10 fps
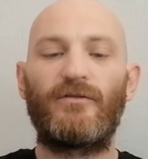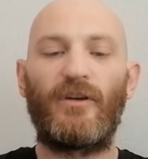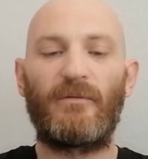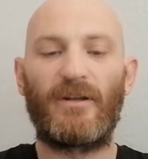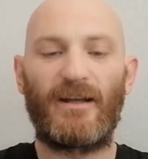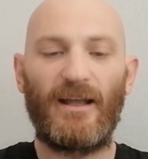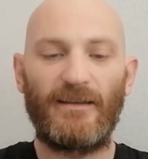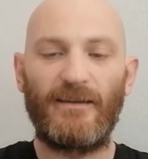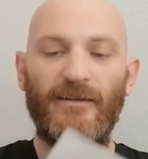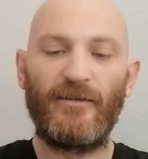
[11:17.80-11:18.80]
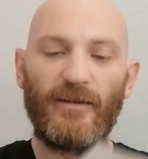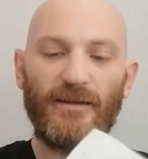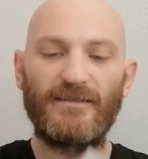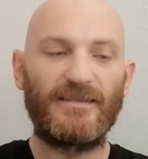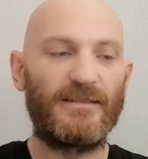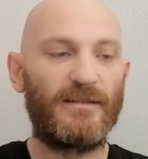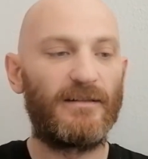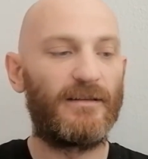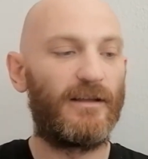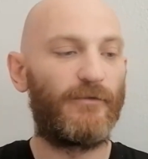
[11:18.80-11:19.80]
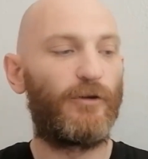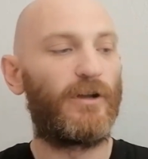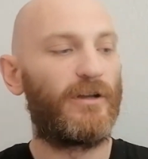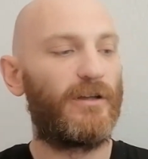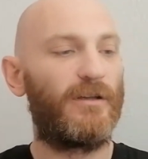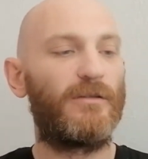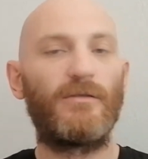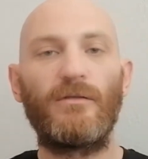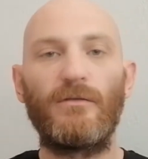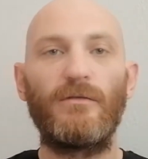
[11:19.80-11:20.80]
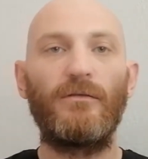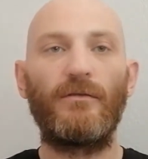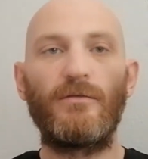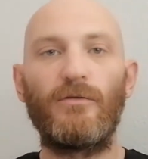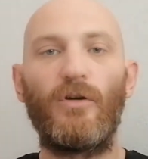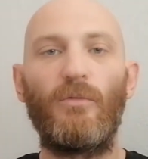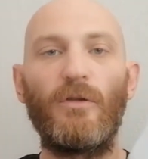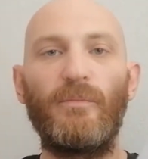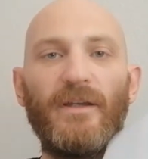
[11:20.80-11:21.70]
So I'm going to cut into this, and I've got a normal